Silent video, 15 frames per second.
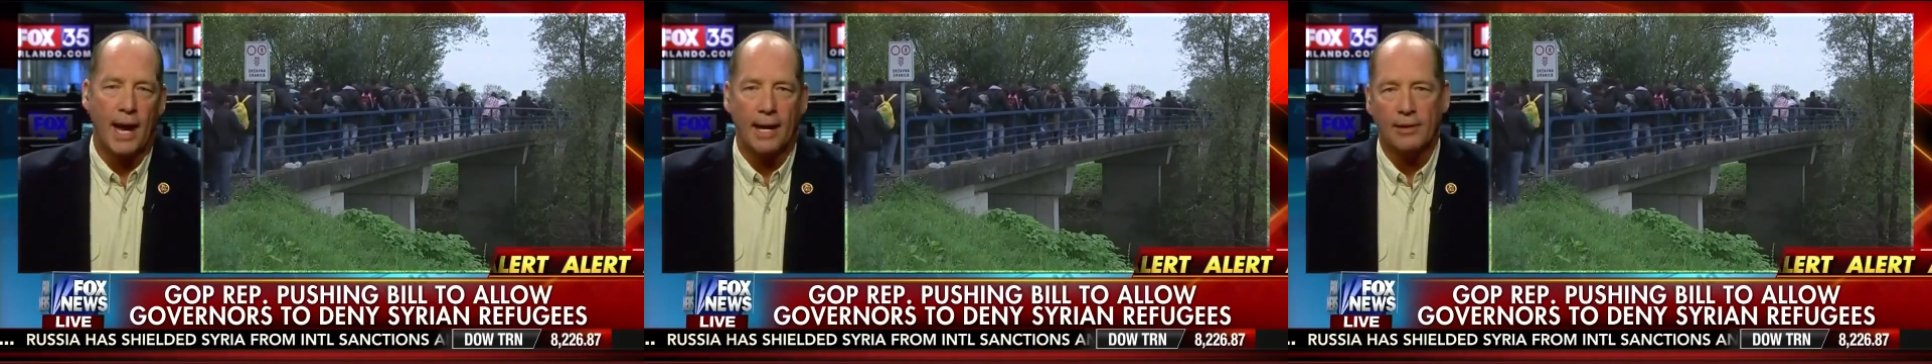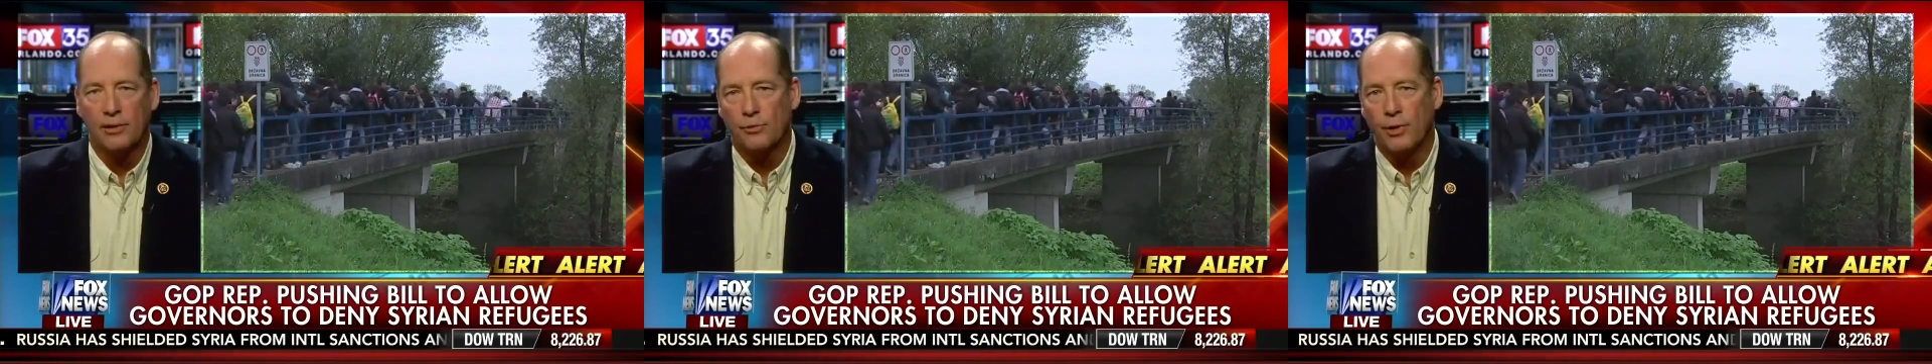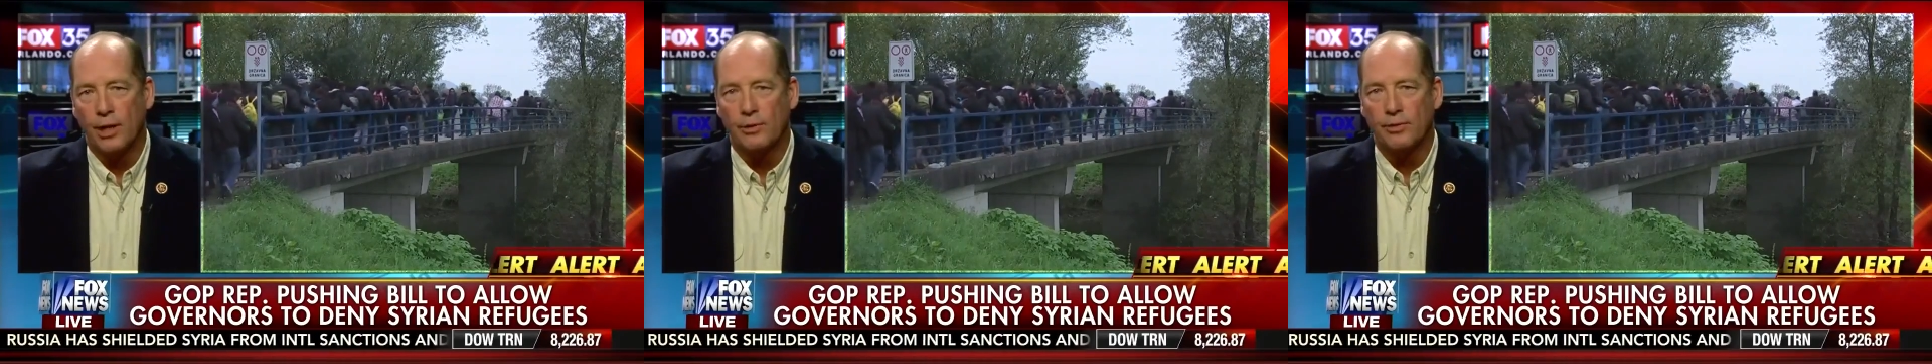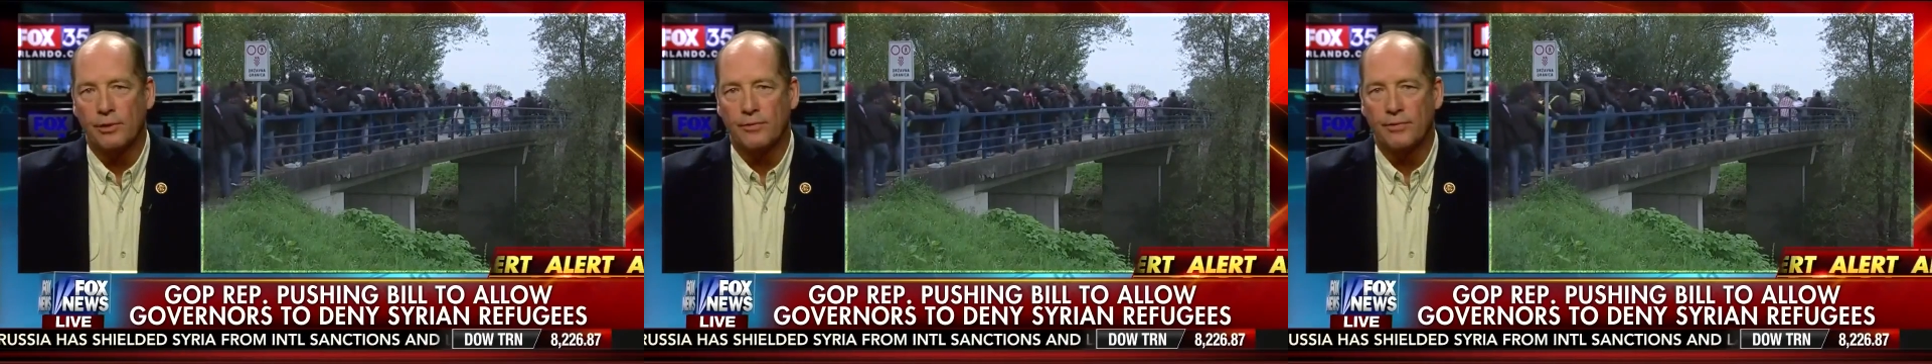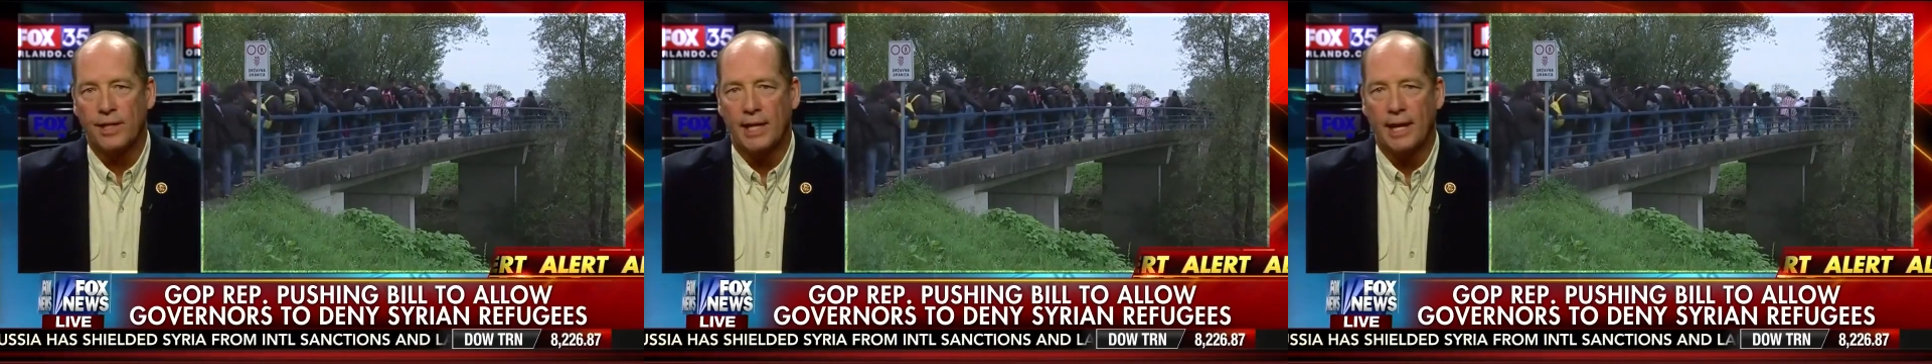and the director of
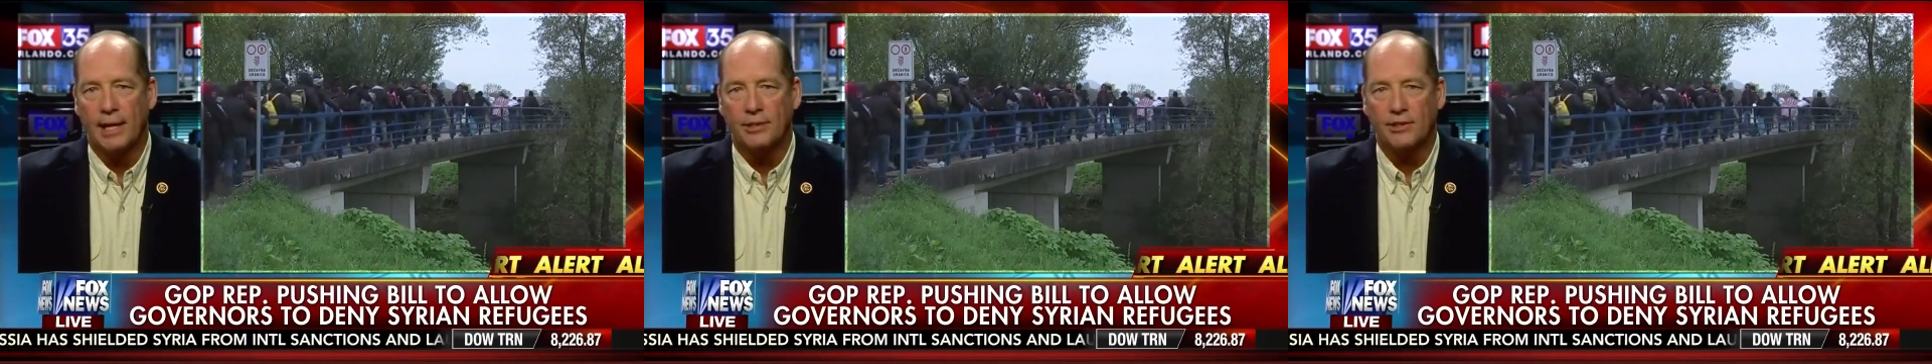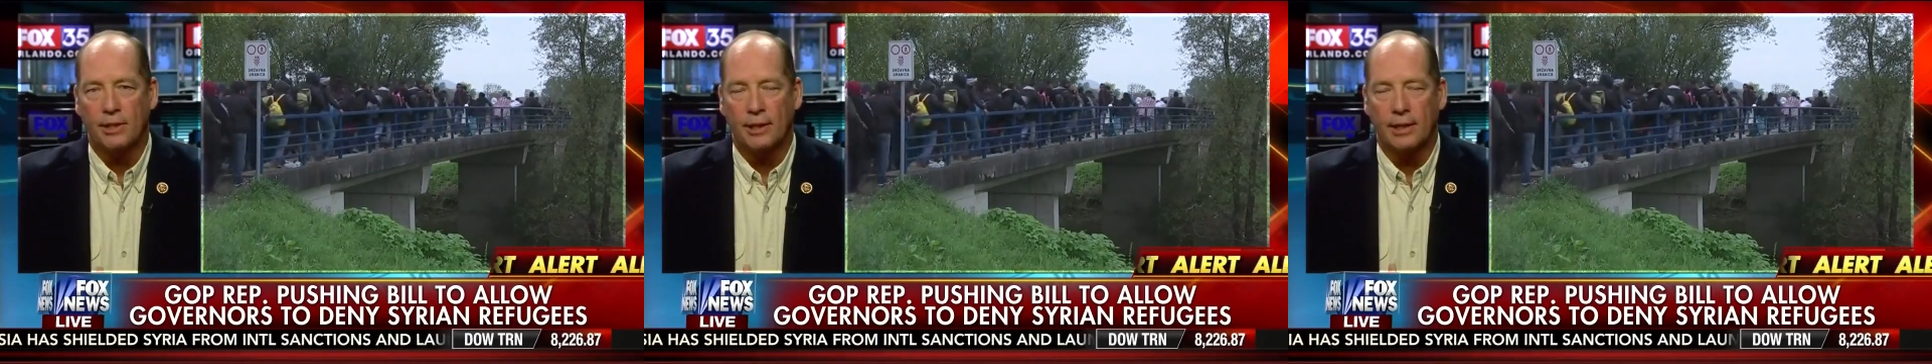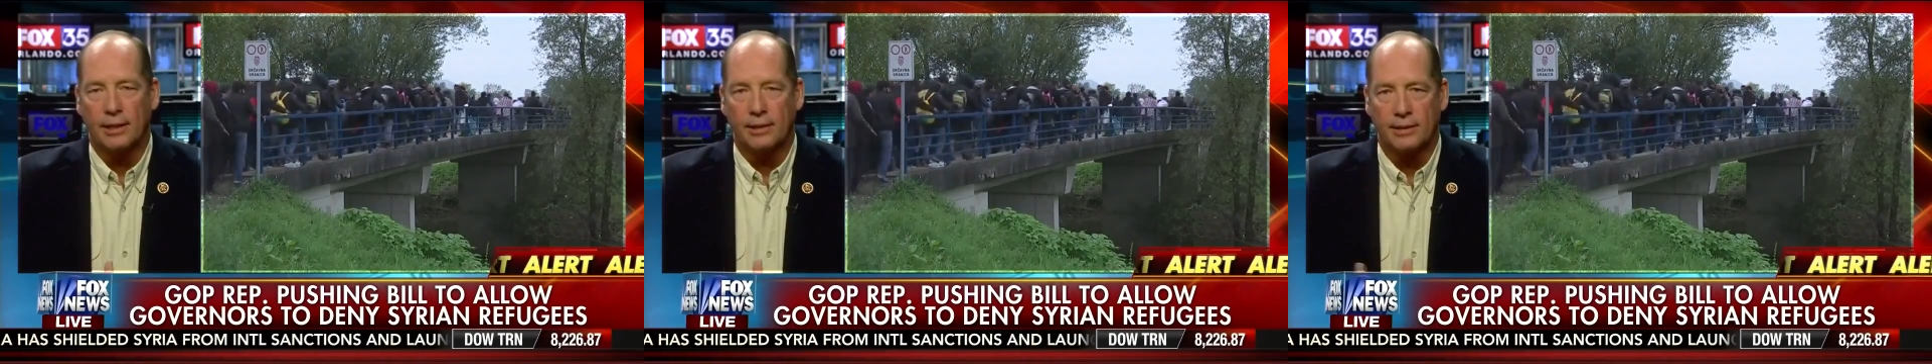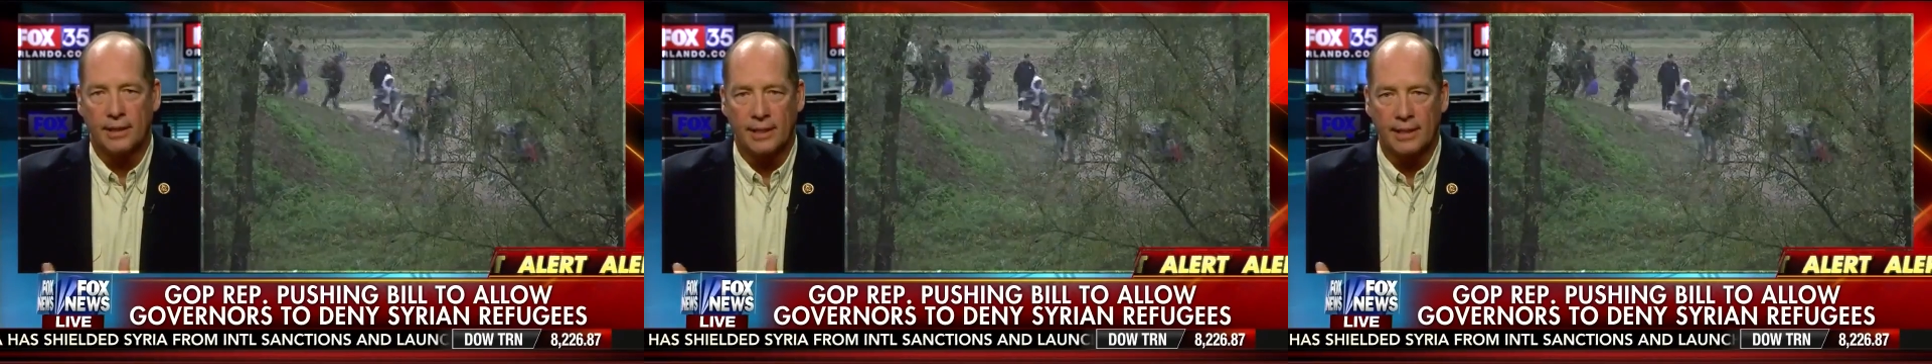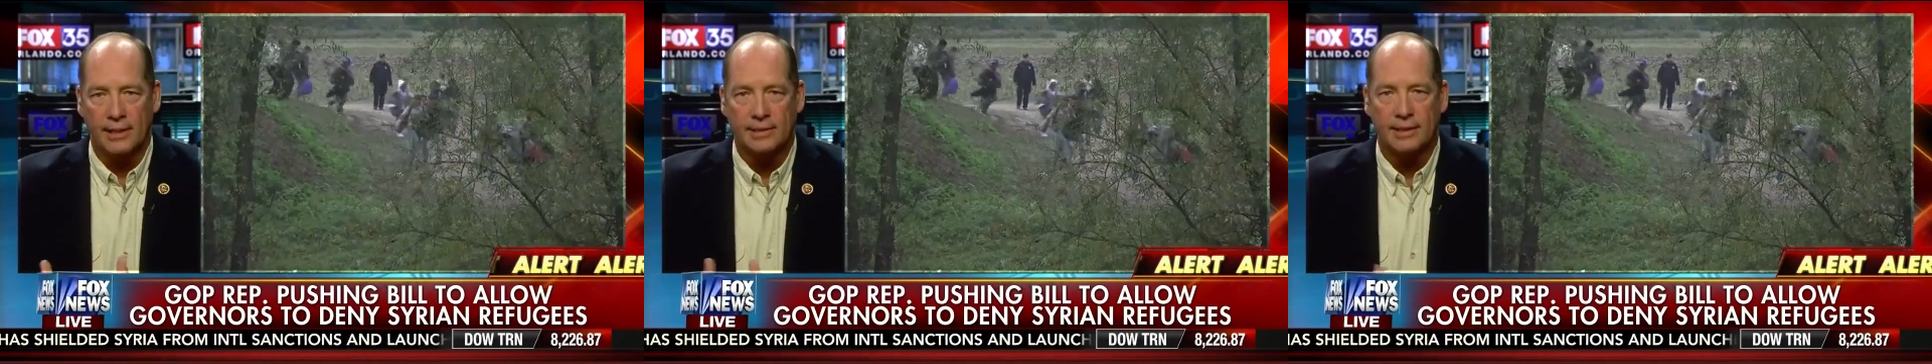
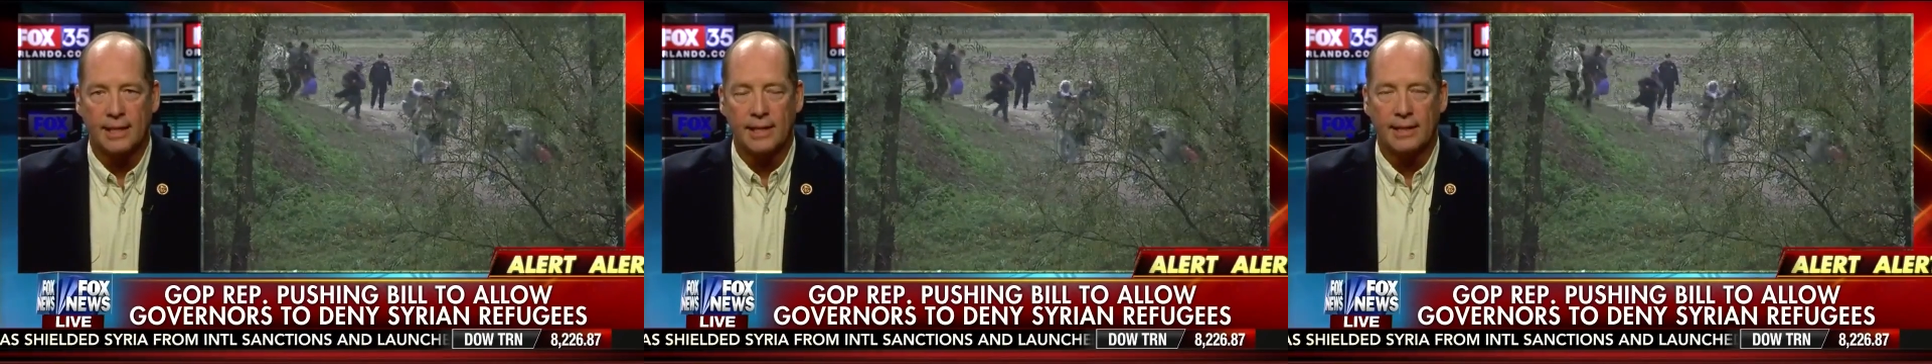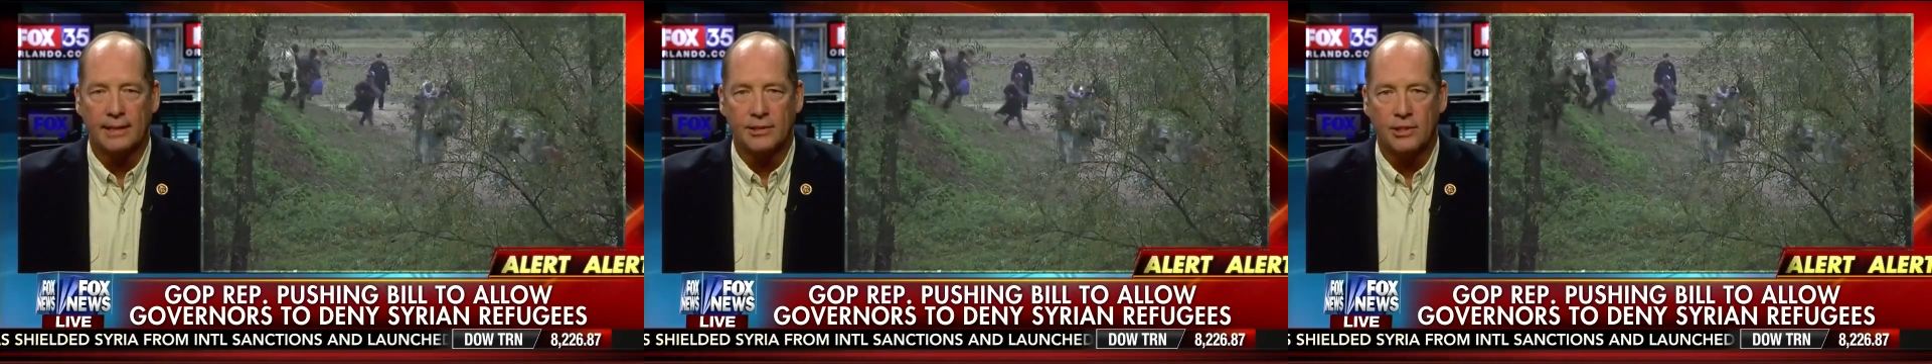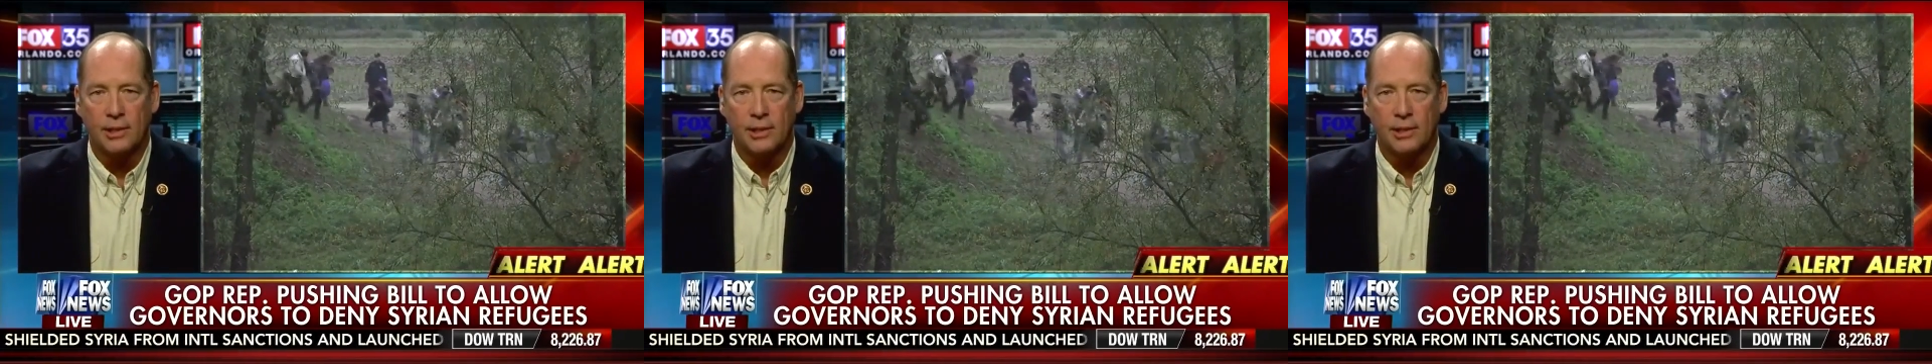DSH